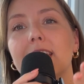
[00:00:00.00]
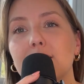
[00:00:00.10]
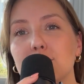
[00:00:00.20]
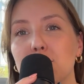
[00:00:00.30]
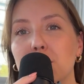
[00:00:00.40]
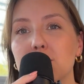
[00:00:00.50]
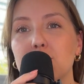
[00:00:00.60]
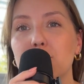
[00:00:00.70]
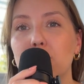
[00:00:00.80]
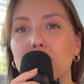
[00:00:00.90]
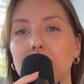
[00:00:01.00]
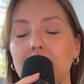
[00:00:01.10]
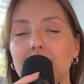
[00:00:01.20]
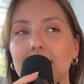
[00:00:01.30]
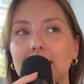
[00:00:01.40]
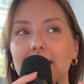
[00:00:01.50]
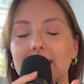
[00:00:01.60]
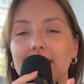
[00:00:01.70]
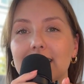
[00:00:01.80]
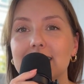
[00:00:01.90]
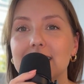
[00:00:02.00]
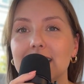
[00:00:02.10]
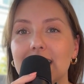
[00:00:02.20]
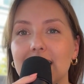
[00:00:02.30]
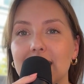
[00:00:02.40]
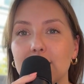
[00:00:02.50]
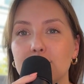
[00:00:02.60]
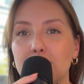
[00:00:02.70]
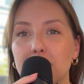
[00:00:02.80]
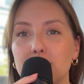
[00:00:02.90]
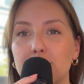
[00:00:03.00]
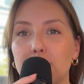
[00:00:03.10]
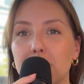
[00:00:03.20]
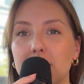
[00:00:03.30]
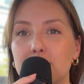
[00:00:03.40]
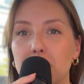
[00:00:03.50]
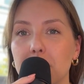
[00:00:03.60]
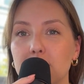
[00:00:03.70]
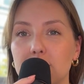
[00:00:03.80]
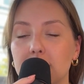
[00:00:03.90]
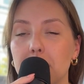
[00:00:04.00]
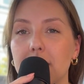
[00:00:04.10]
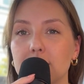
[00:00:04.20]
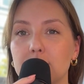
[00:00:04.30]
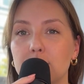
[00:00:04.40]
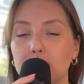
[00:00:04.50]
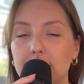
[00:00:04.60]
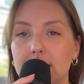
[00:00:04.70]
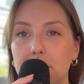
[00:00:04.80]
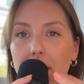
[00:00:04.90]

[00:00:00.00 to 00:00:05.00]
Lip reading: you so much for listening, and thank you so much for being so patient the past 2 weeks.